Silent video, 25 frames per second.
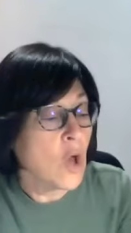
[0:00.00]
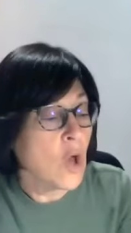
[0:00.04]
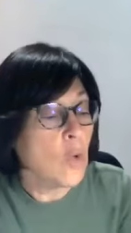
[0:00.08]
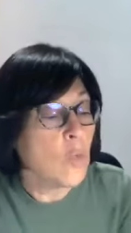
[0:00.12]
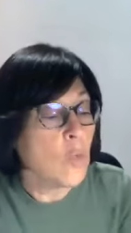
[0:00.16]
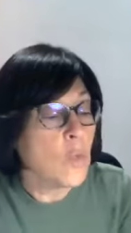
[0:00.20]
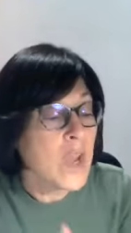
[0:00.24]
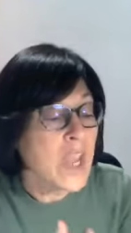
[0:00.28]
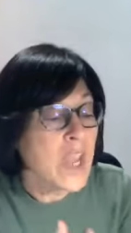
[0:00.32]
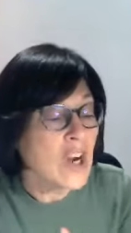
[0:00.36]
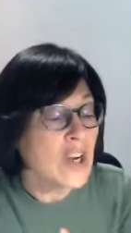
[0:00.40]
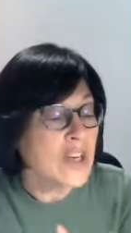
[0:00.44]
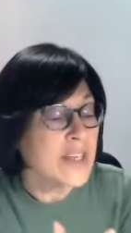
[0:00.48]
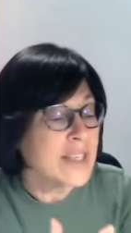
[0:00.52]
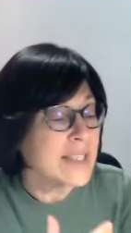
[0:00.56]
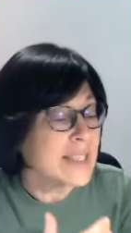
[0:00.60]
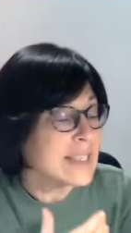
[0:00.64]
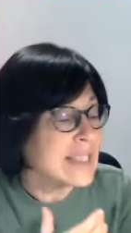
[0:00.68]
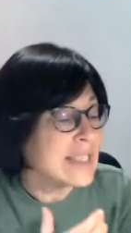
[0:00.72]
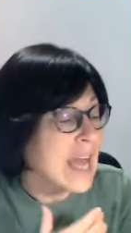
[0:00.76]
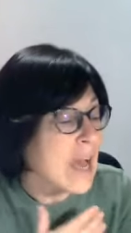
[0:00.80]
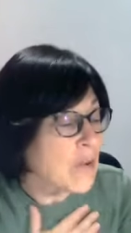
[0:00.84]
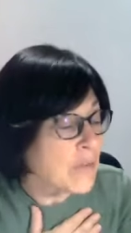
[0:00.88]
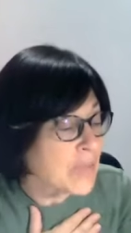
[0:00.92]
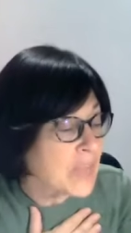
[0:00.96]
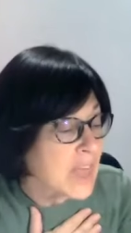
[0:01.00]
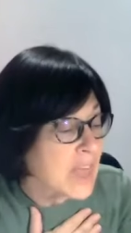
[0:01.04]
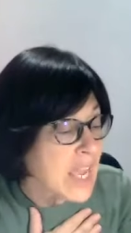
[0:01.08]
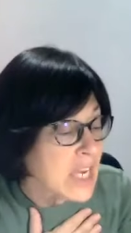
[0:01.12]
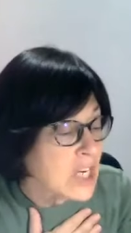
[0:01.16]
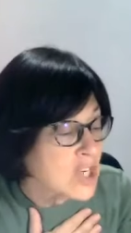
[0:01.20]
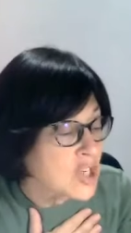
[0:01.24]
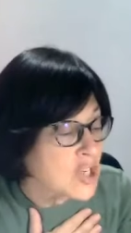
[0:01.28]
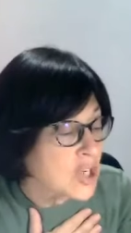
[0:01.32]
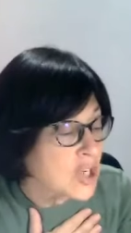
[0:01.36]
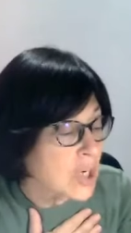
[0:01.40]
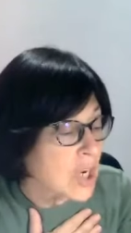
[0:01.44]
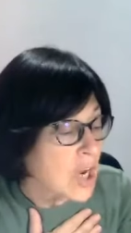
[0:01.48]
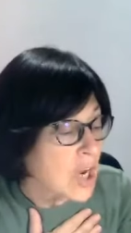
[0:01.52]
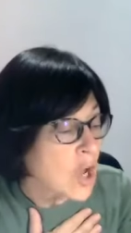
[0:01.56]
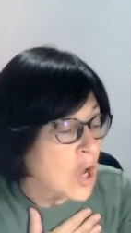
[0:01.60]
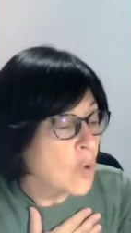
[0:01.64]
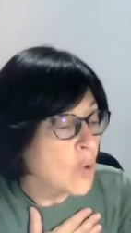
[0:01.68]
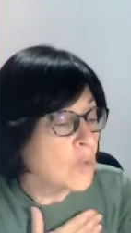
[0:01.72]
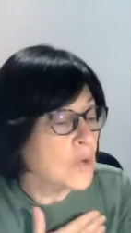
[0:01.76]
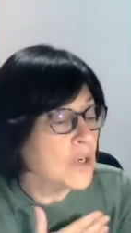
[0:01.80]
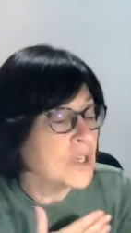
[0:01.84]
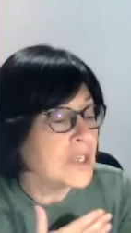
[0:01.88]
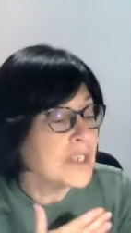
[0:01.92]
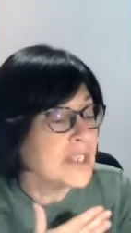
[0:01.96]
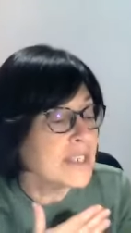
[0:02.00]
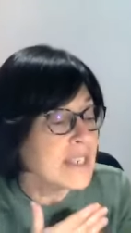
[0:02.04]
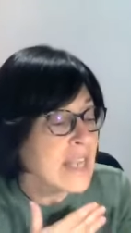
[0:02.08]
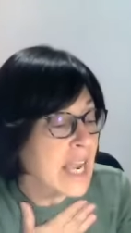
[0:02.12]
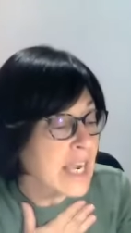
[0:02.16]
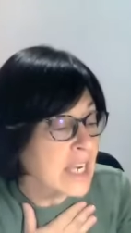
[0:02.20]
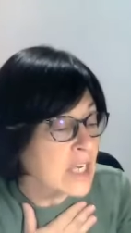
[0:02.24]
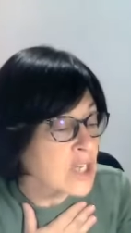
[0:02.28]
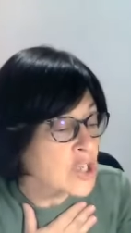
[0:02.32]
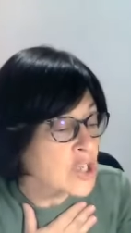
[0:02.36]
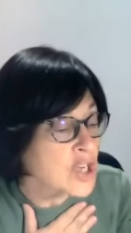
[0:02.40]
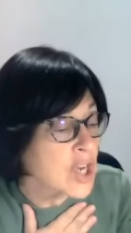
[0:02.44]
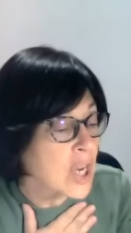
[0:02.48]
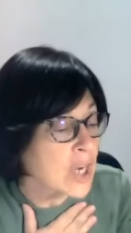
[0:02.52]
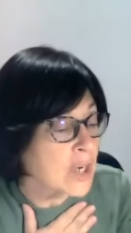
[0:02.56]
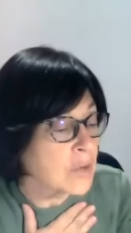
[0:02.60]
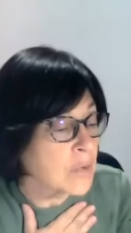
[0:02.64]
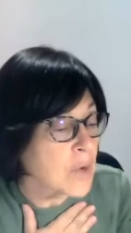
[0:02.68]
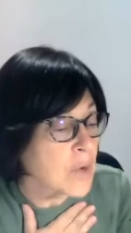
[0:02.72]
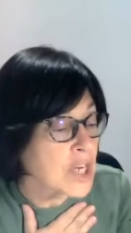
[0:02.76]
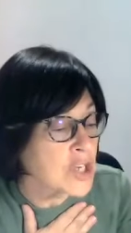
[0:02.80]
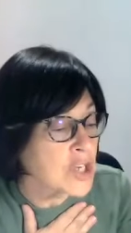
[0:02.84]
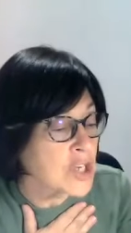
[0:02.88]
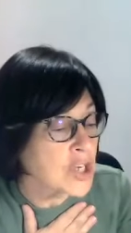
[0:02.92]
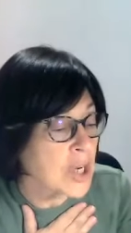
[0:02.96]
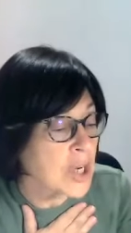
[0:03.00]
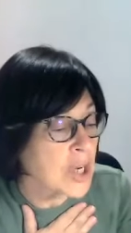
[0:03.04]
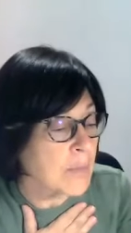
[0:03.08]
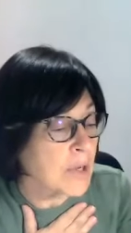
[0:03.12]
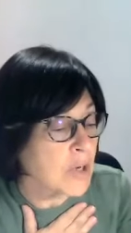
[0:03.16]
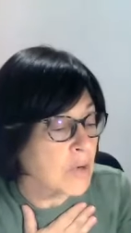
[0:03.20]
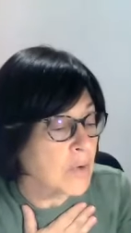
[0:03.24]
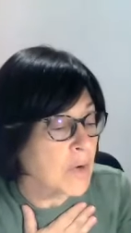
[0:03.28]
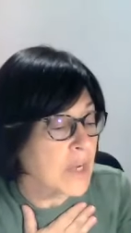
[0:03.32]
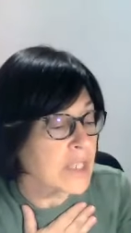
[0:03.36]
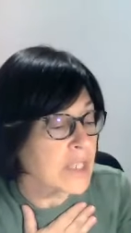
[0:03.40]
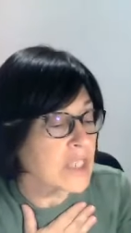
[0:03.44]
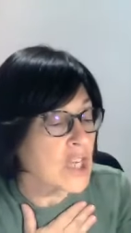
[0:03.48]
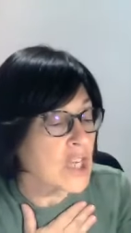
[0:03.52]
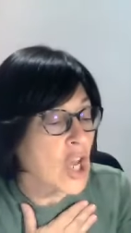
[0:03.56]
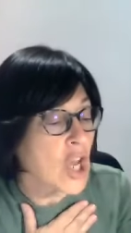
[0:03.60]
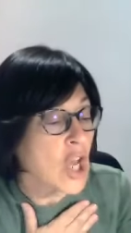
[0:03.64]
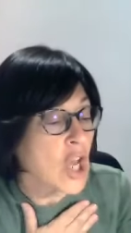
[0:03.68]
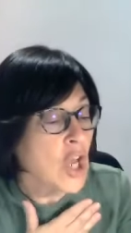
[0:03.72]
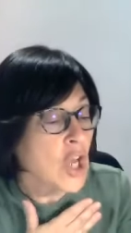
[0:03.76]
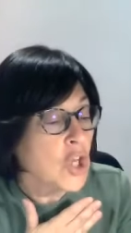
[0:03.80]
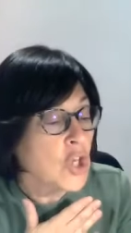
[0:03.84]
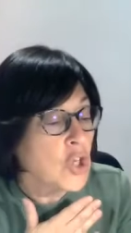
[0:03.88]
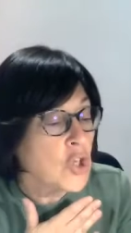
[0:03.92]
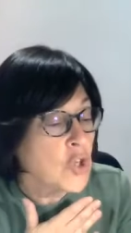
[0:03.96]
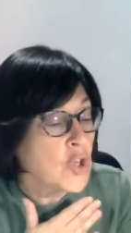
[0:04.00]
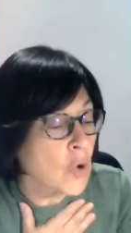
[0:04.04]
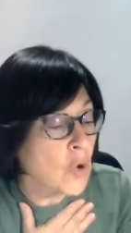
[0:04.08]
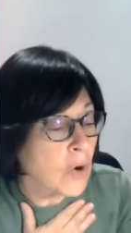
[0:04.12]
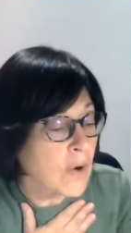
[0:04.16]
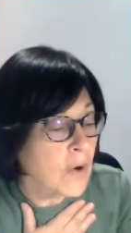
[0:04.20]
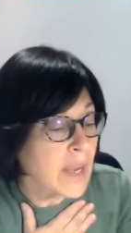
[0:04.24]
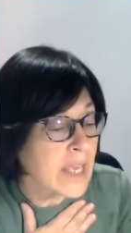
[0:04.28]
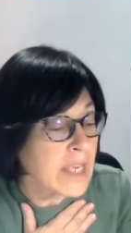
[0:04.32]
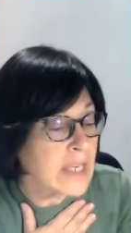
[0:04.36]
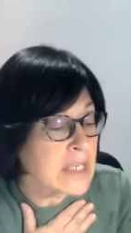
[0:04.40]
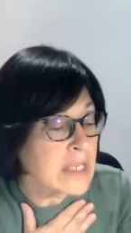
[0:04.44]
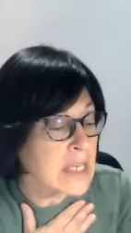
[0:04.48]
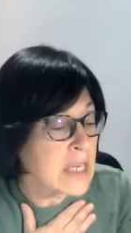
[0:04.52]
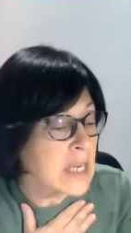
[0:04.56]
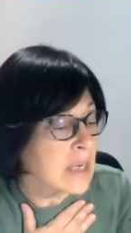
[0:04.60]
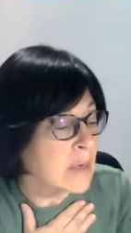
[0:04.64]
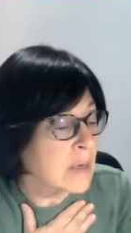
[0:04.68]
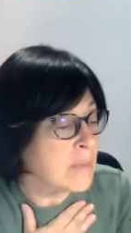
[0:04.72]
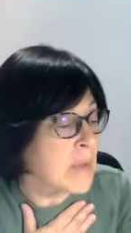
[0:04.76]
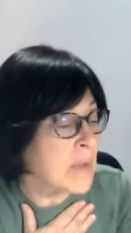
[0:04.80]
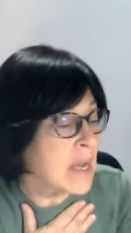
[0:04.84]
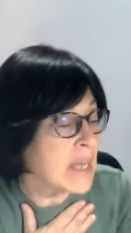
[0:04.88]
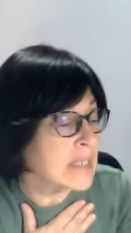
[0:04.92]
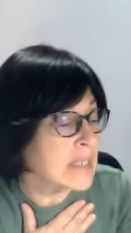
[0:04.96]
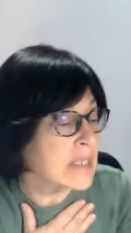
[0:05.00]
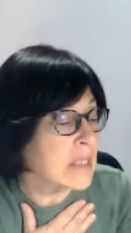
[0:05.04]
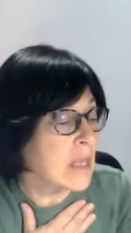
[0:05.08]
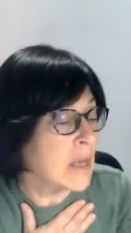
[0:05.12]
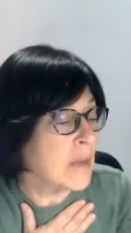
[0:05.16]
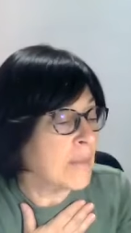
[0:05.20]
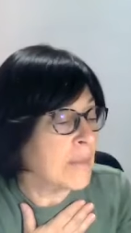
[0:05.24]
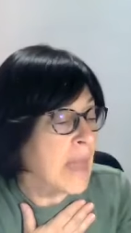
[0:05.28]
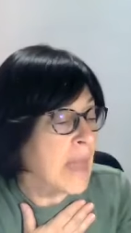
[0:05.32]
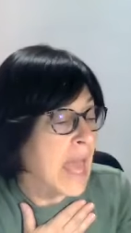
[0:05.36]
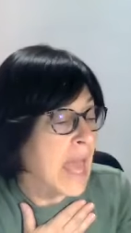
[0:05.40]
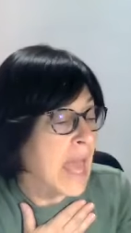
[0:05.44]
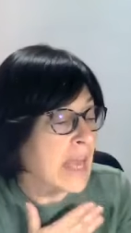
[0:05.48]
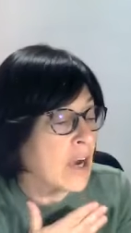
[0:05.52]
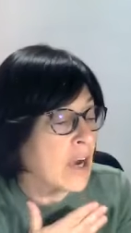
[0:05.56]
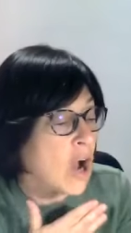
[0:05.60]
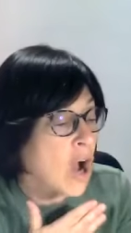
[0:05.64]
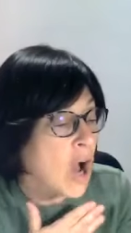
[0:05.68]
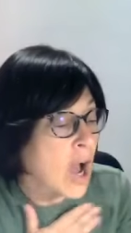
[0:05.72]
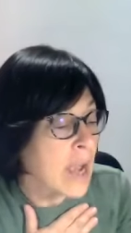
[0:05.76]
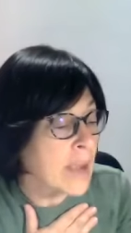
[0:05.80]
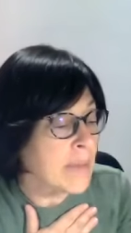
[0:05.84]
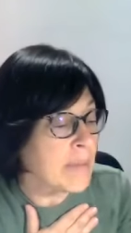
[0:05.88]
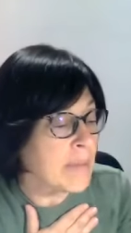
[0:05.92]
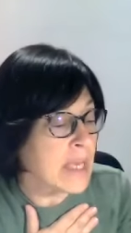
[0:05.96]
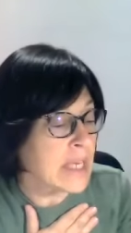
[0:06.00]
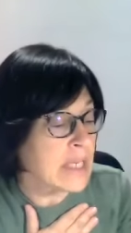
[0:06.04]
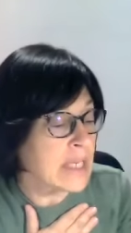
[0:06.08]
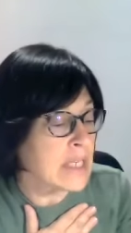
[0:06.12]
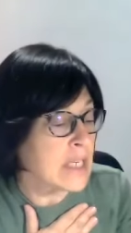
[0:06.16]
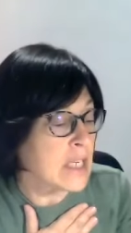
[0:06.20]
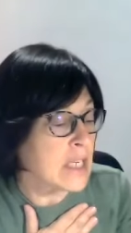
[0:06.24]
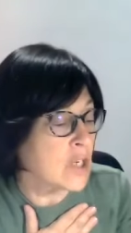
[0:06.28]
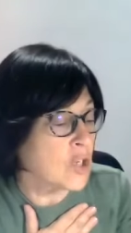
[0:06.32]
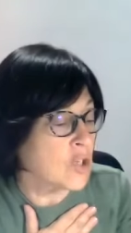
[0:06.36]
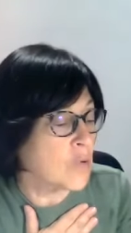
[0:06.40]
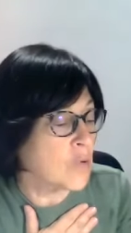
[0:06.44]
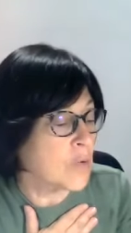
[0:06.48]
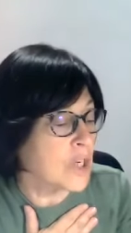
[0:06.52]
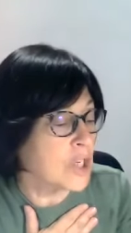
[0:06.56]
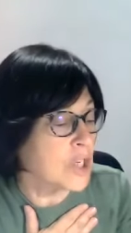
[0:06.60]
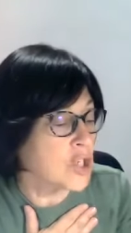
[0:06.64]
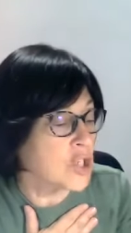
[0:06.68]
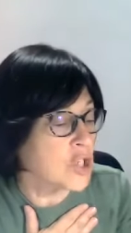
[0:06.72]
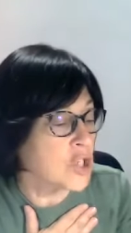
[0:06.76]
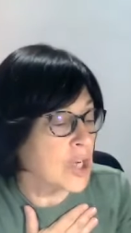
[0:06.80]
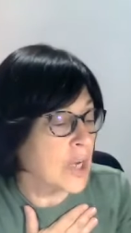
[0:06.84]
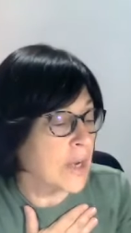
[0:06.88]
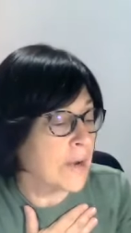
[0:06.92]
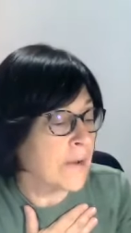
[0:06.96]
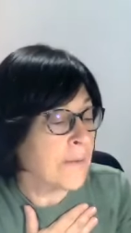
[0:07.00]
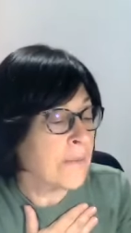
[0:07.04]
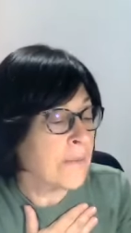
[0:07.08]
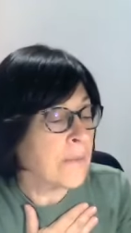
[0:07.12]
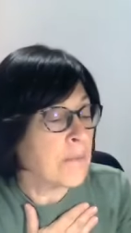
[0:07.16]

We are South Asian. We're second generation immigrants. You're Indian Muslim, and I'm Indian Christian,